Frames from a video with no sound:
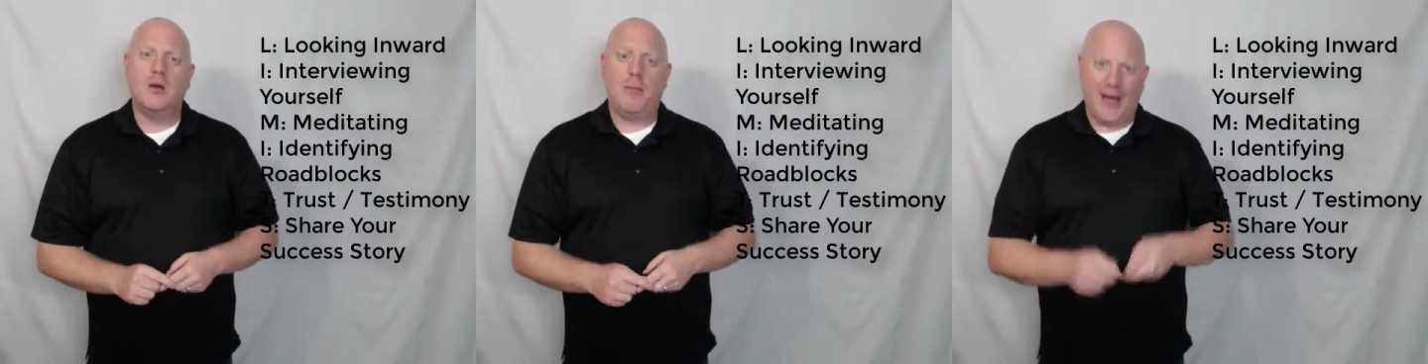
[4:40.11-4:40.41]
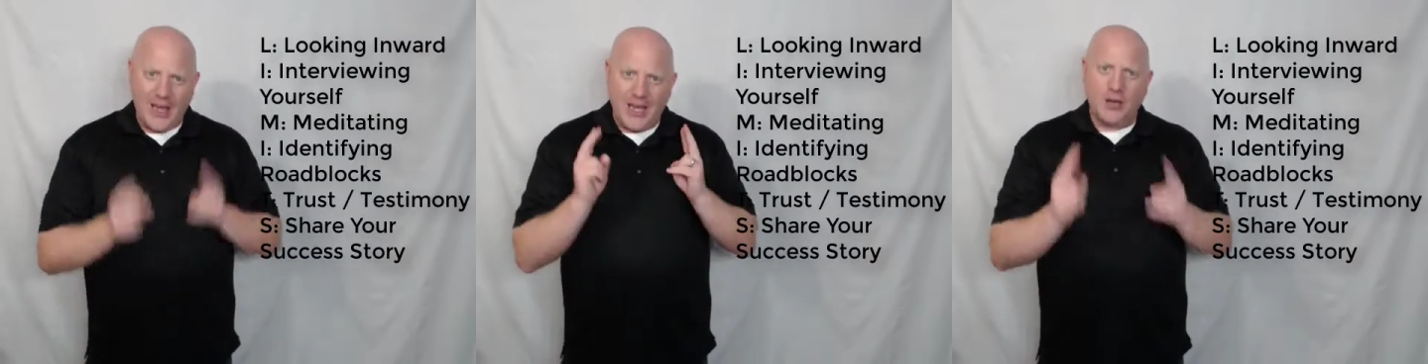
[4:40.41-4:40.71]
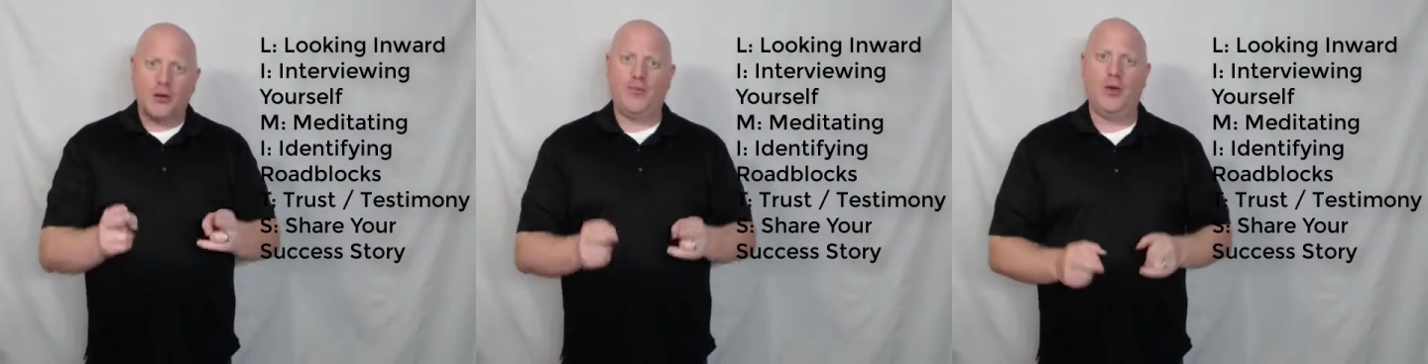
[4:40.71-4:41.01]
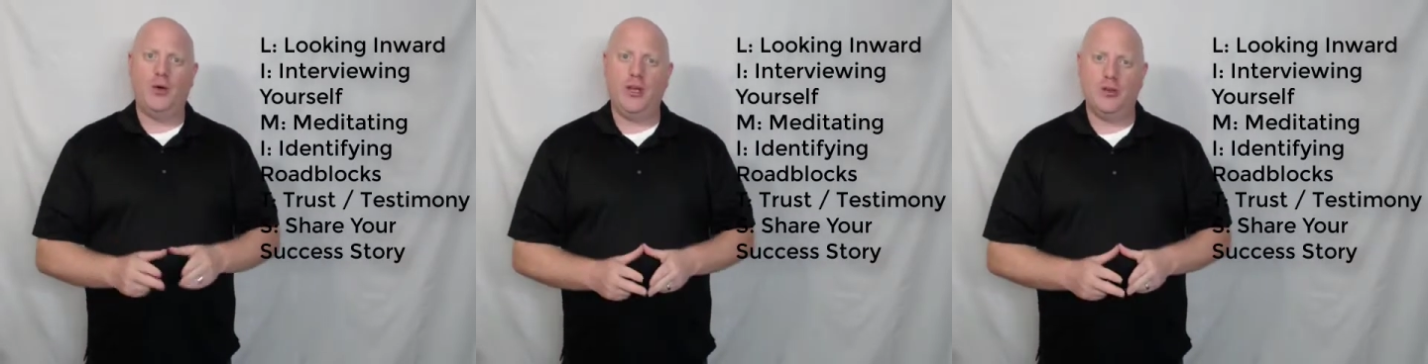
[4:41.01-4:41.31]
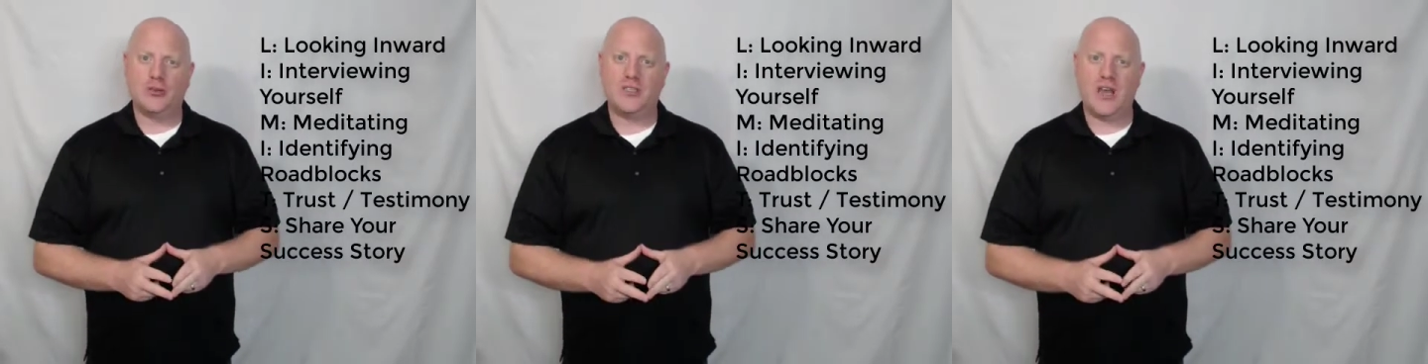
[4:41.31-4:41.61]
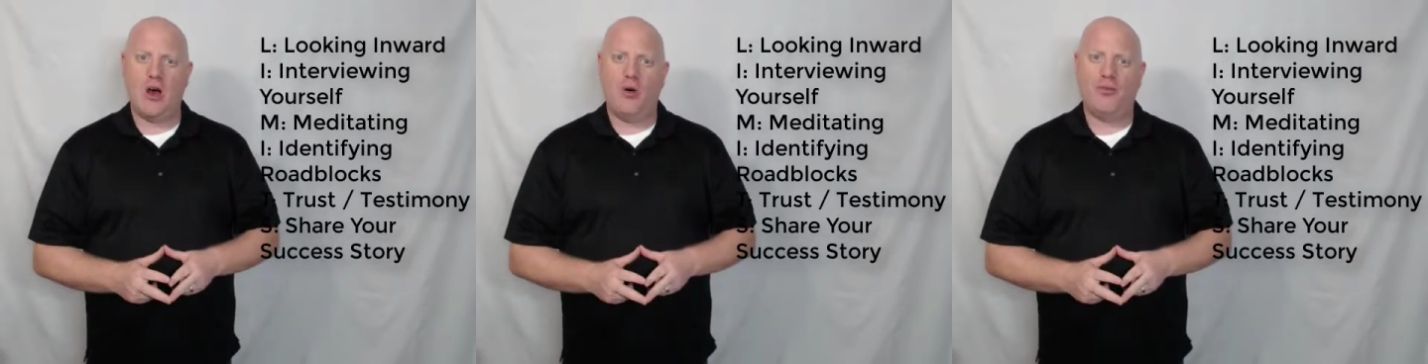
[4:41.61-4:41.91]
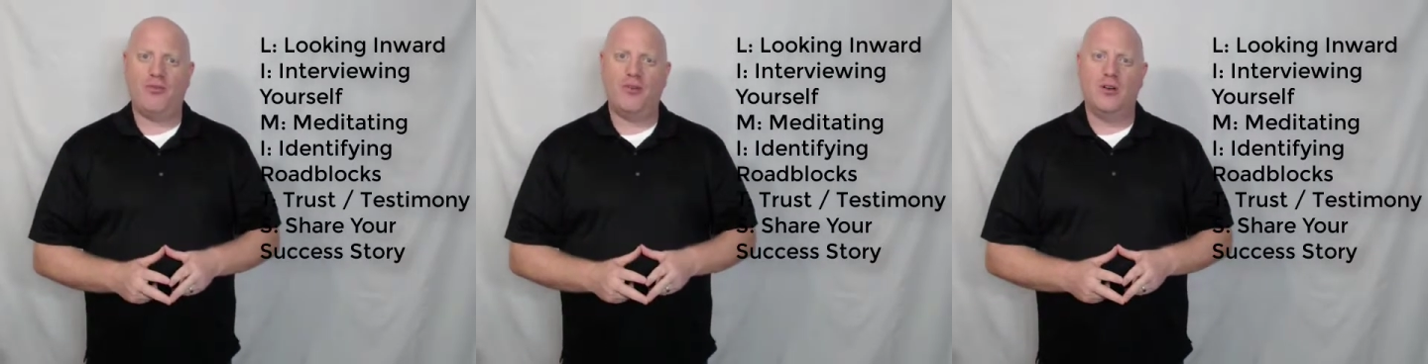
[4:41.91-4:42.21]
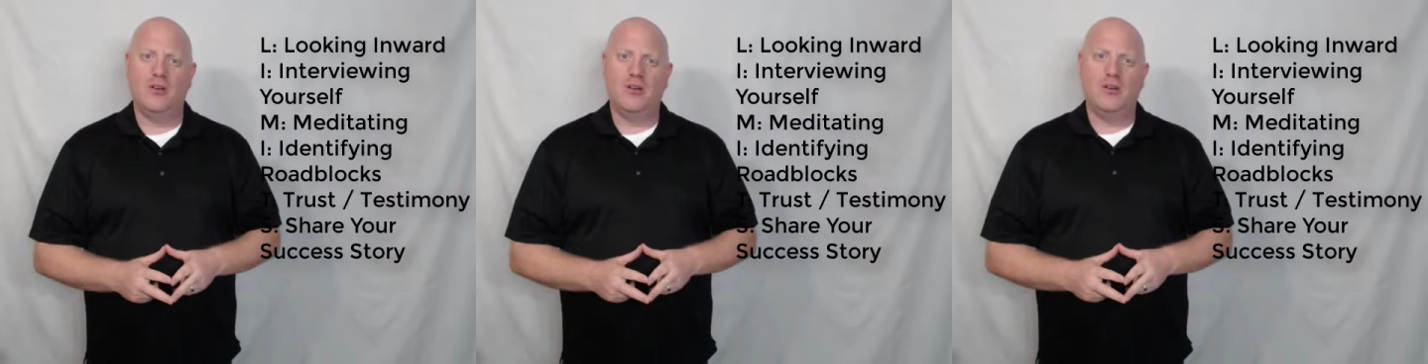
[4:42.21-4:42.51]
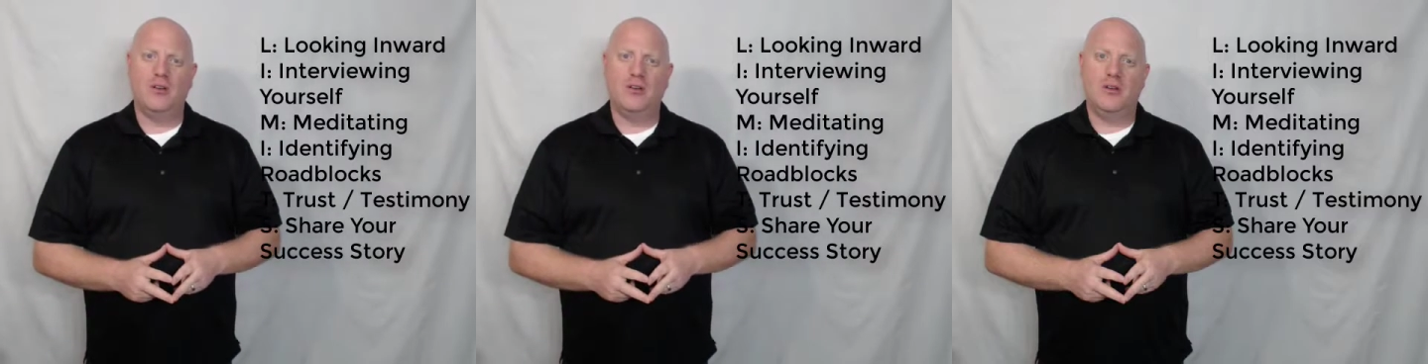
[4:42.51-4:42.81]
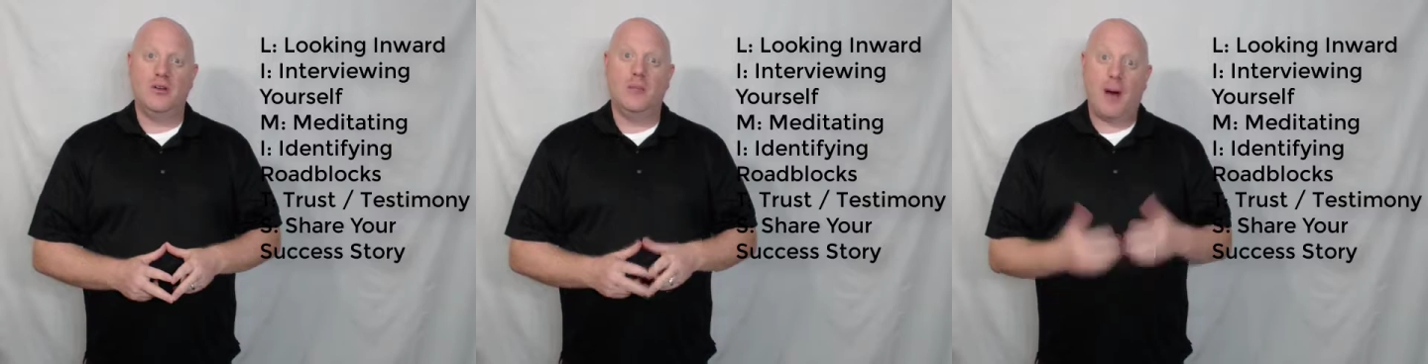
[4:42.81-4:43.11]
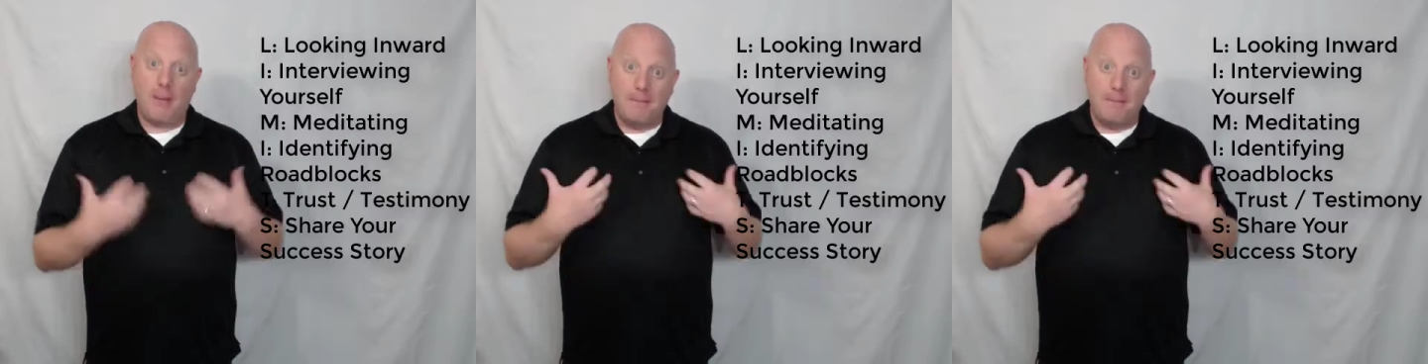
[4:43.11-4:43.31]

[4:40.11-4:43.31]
by interviewing yourself, by